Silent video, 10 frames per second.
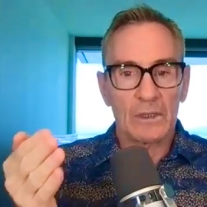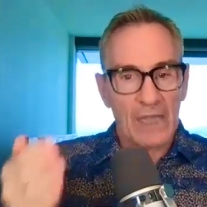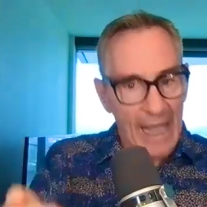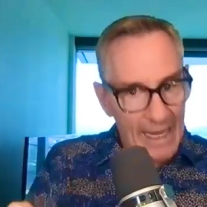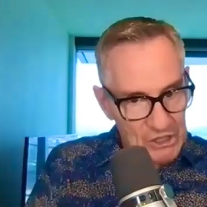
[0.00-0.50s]

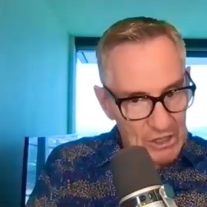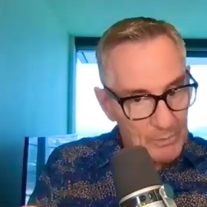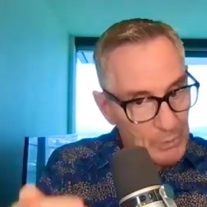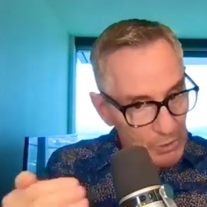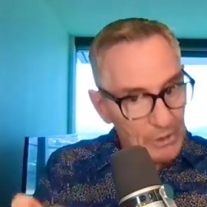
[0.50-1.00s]
to actually
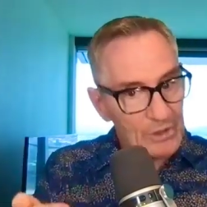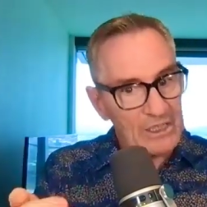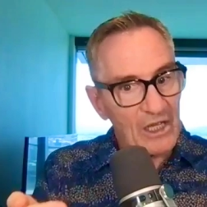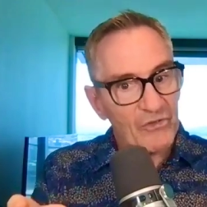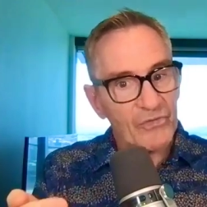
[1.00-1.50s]
put
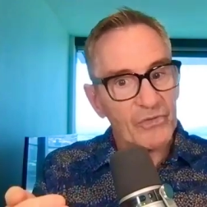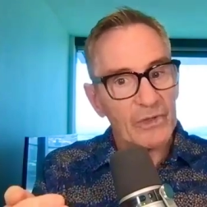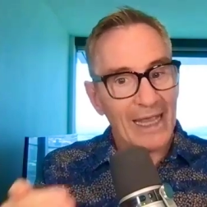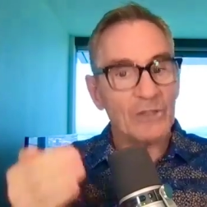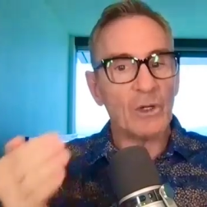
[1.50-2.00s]
yourself
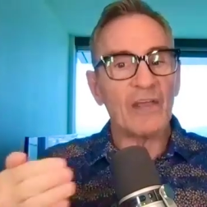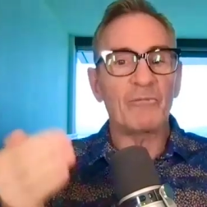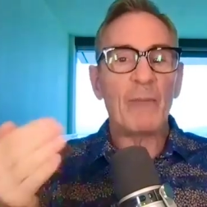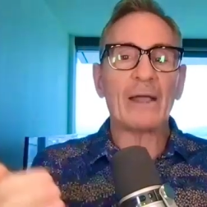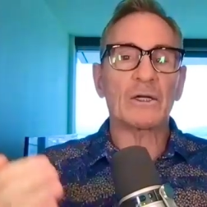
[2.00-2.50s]
and your
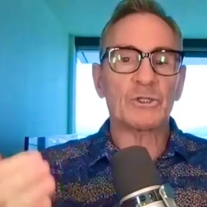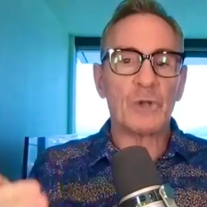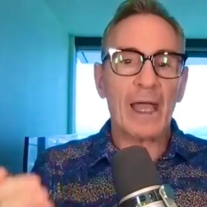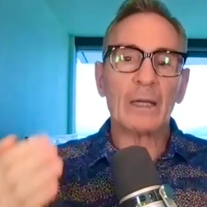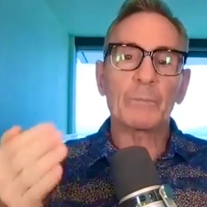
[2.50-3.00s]
life back on
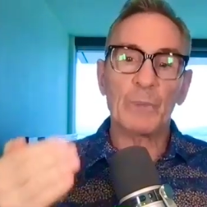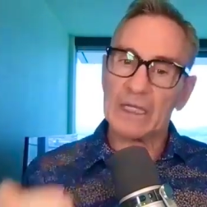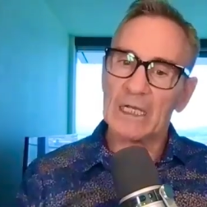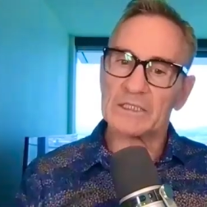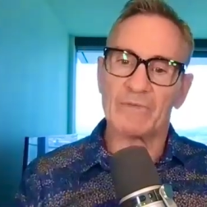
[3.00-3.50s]
track
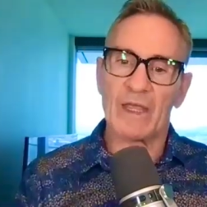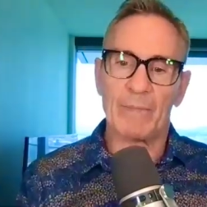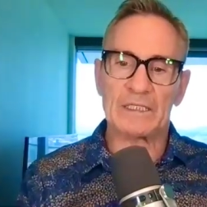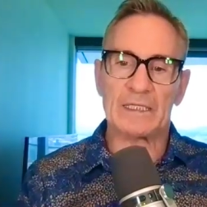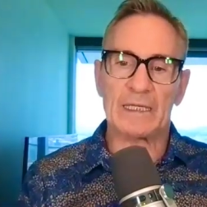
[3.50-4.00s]
because of that
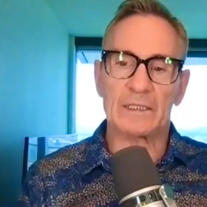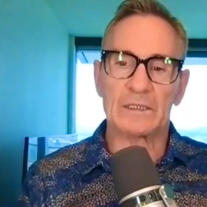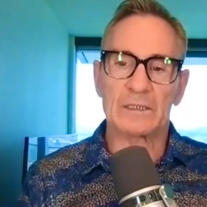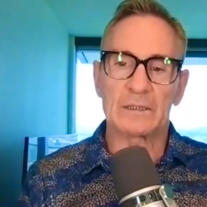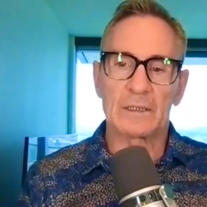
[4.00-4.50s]

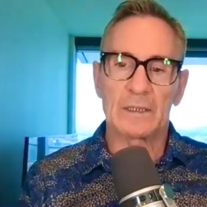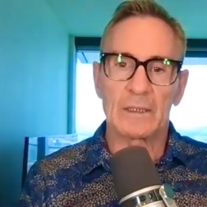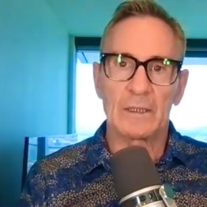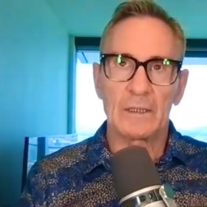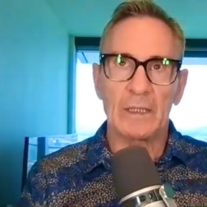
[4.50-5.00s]
messiness.
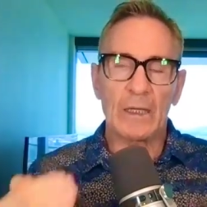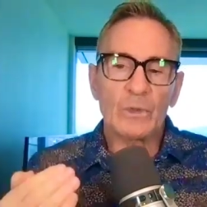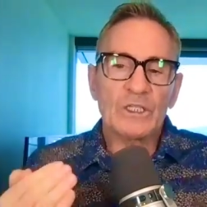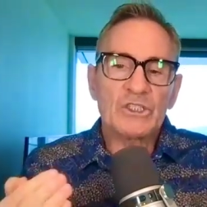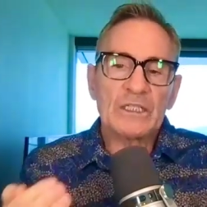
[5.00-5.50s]
And
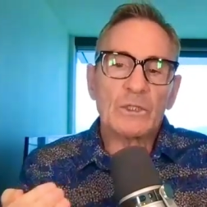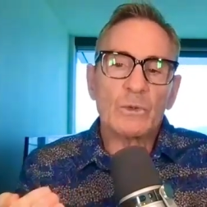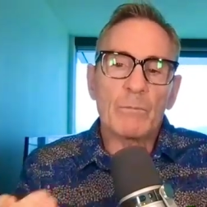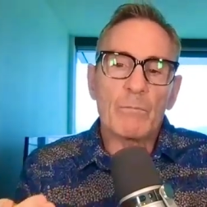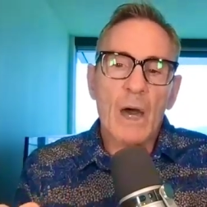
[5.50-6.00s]
with a gentle
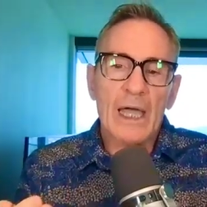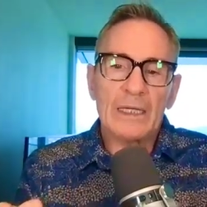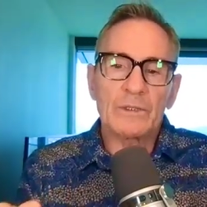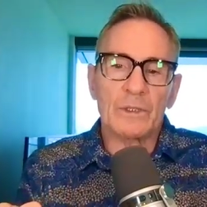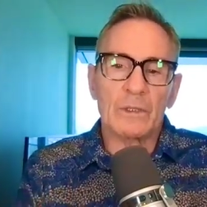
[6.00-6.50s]

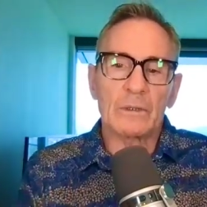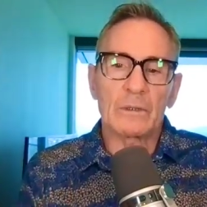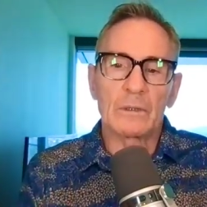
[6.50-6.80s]
reminder,